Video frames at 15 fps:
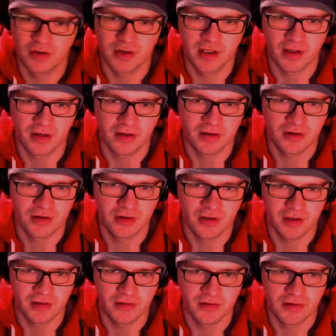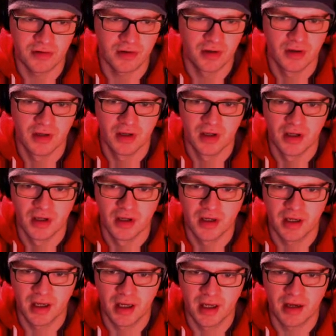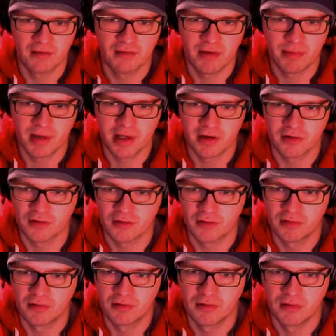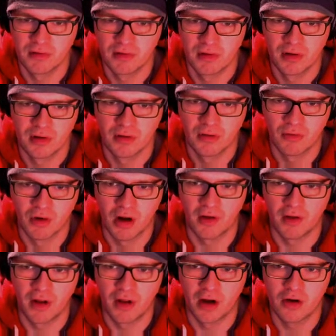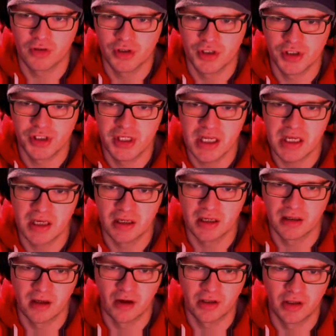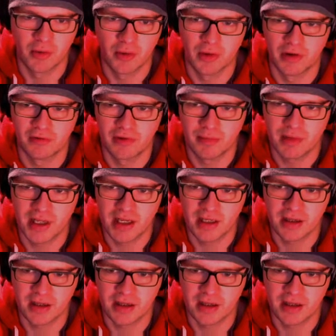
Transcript: dudes. Replay all. What? Oh shit! No, I don't want to replay